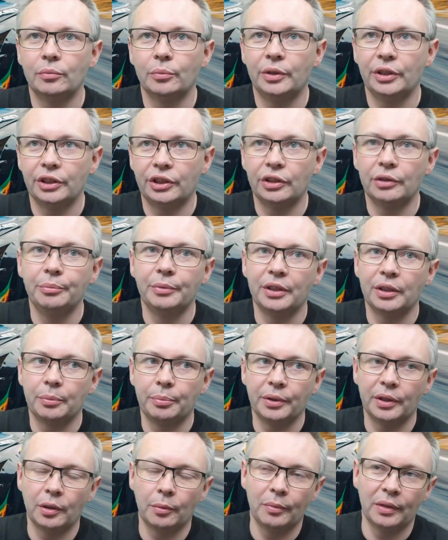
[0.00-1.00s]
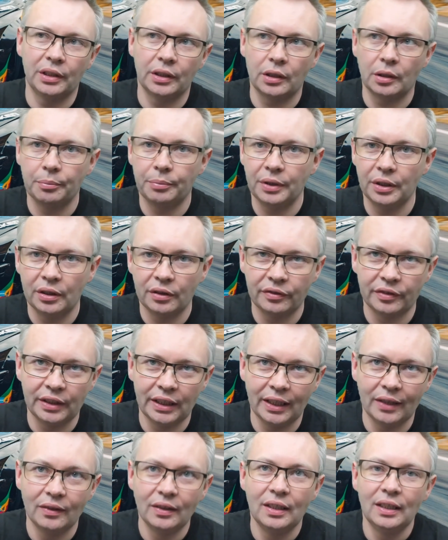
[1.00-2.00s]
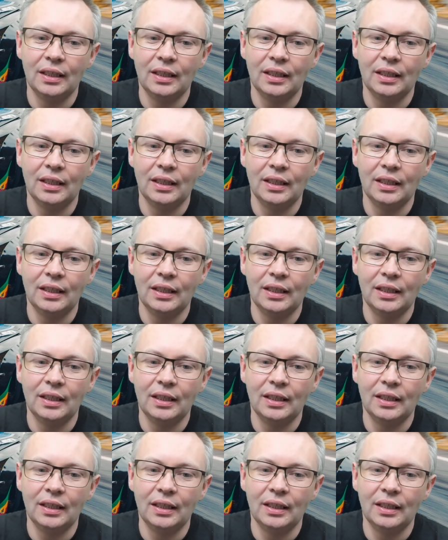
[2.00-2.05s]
We're assuming you're putting them on a computer for now.